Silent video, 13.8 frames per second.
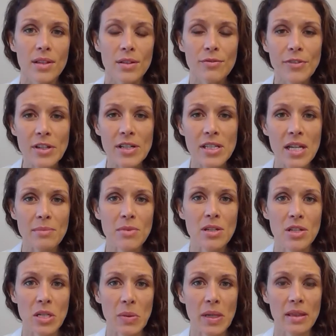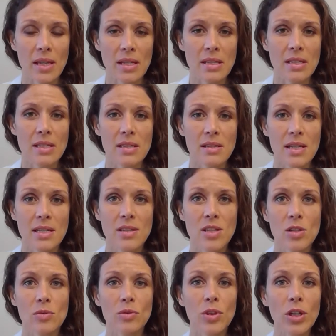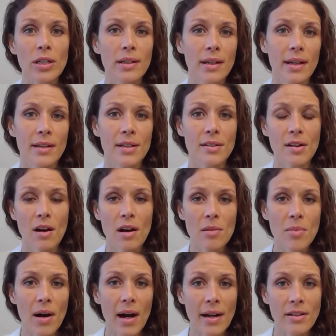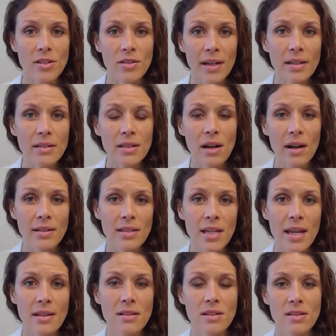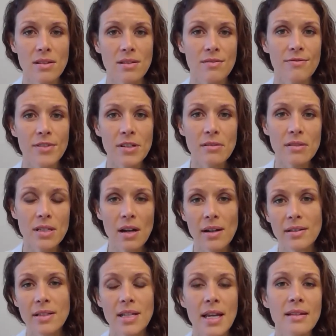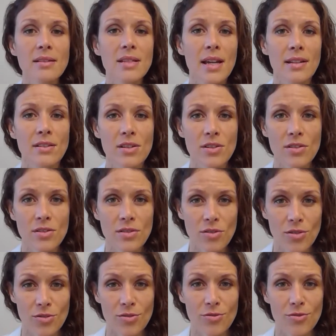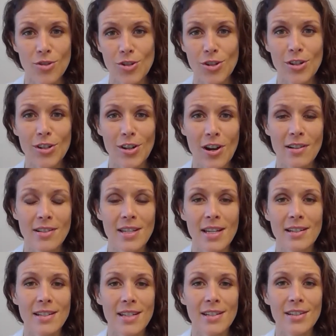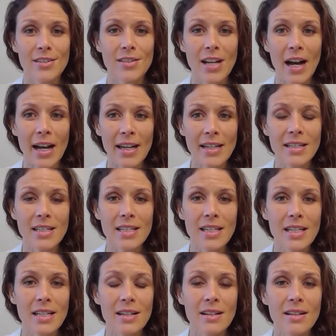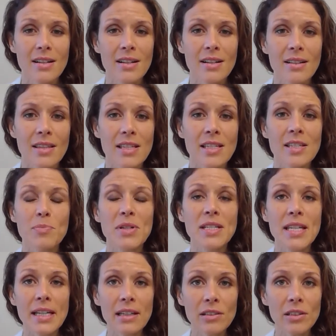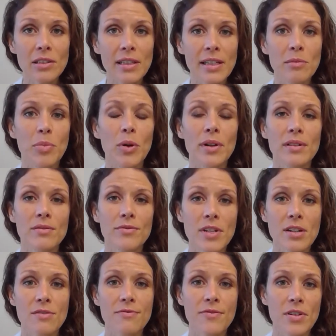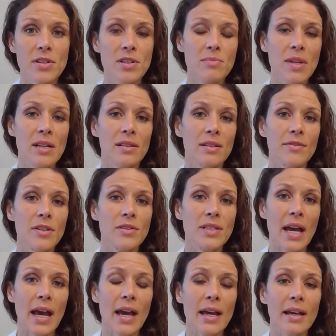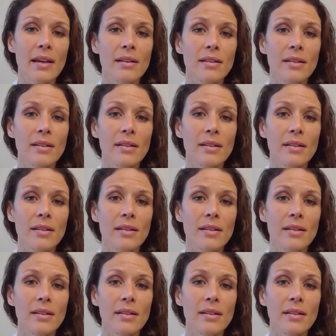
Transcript: First step to doing this is to look at your carbohydrate content, your fruit content, and your sugar content in your diet. This is particularly important for your first meal of your day.